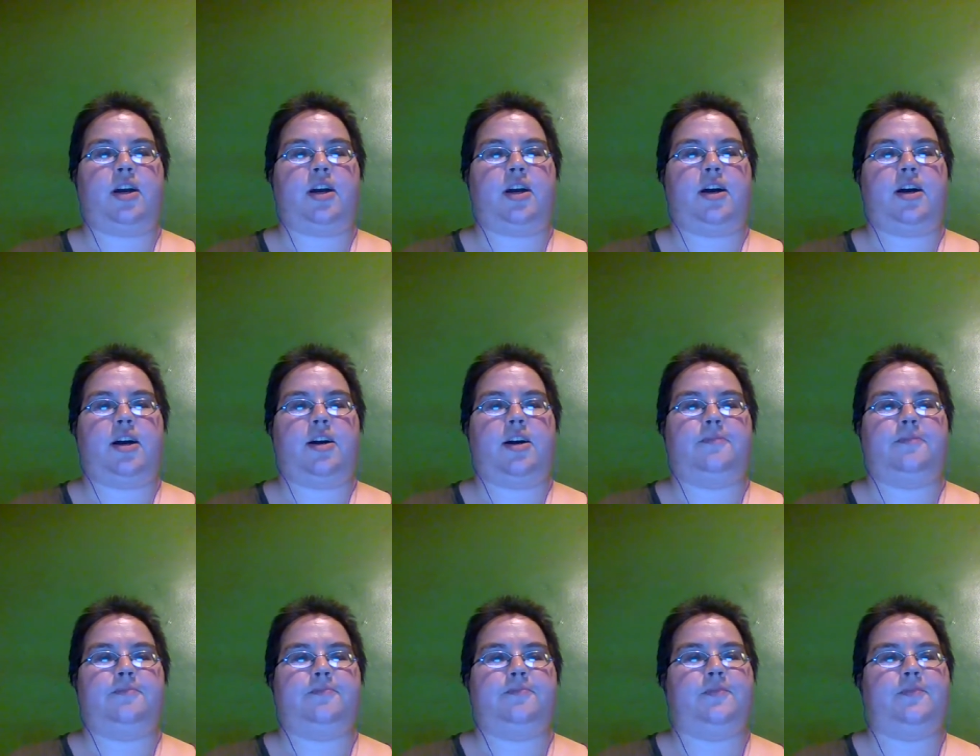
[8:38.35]

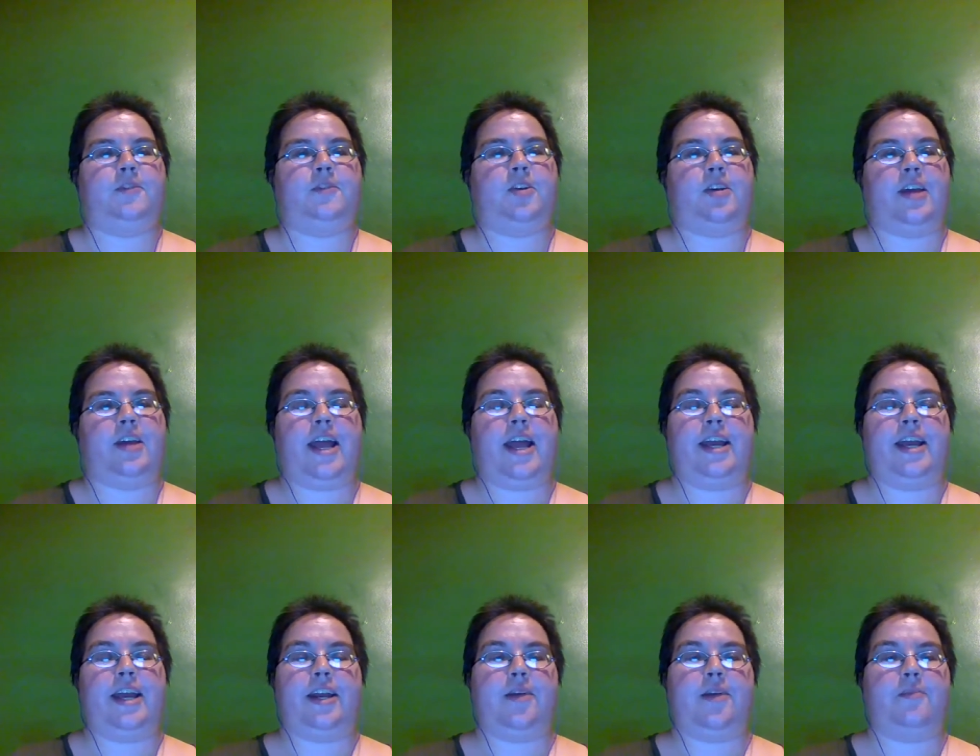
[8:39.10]
Um,
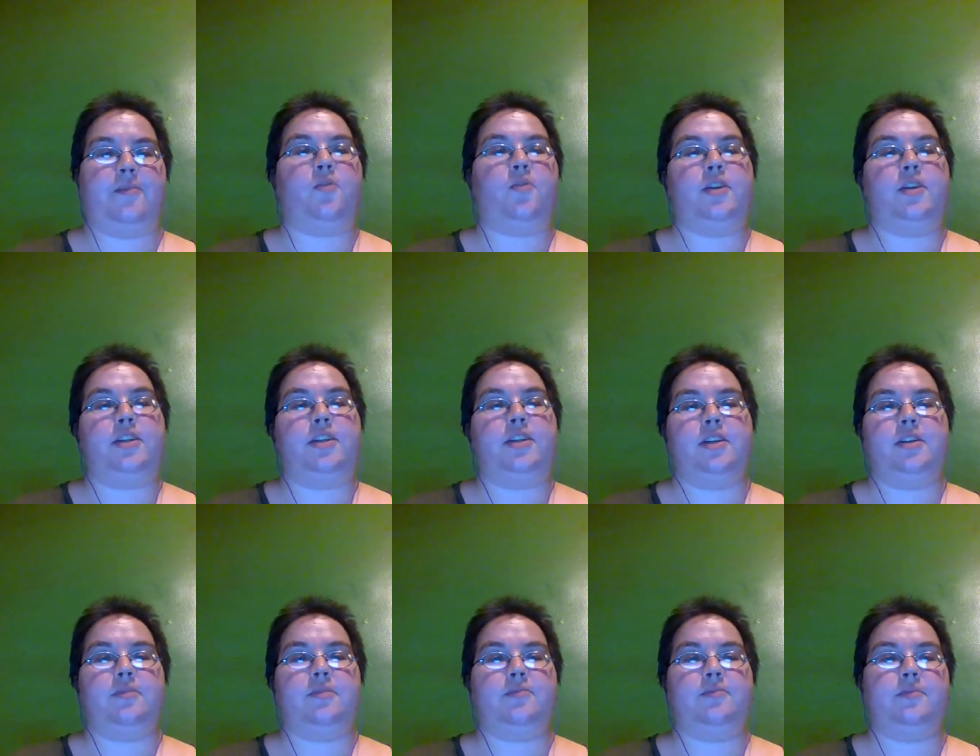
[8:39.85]
ended up going
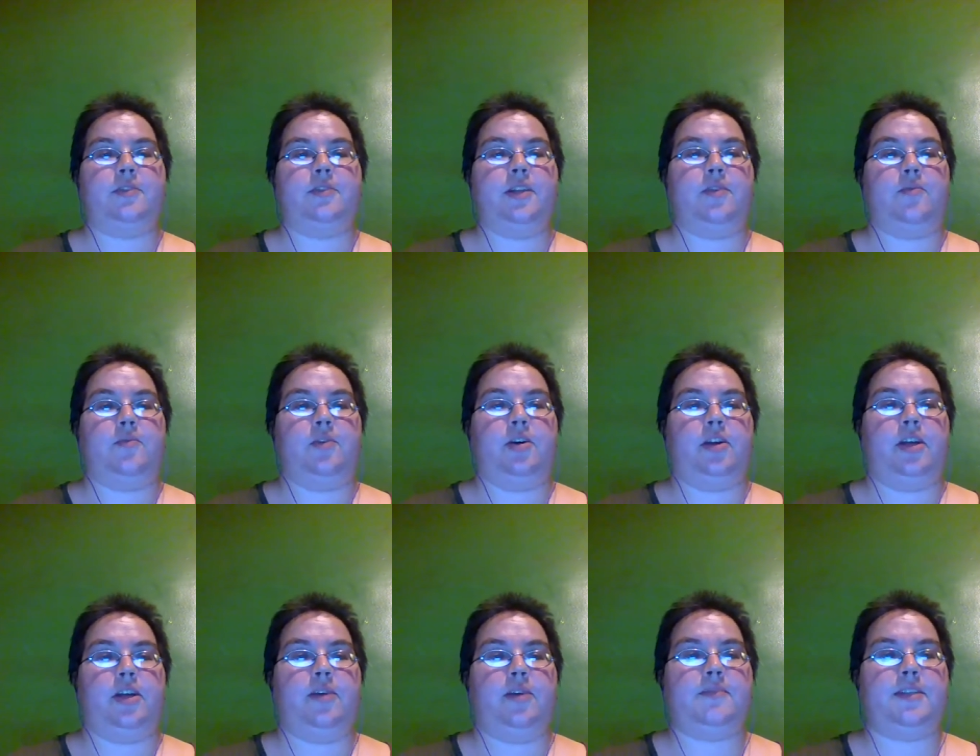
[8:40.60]
to Lynn
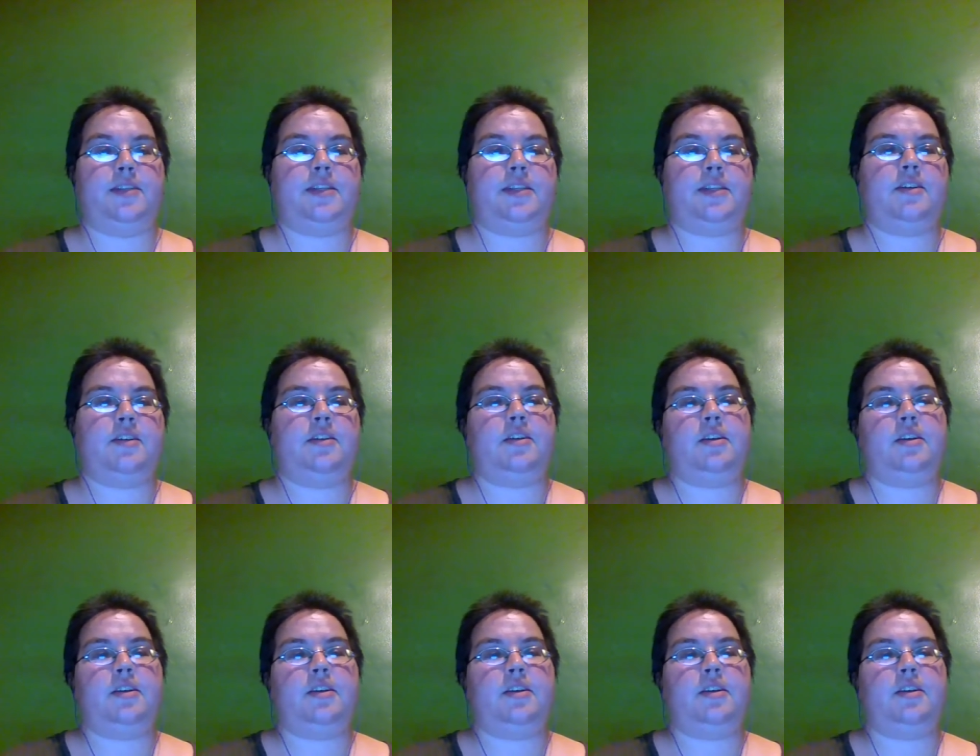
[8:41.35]
Williams.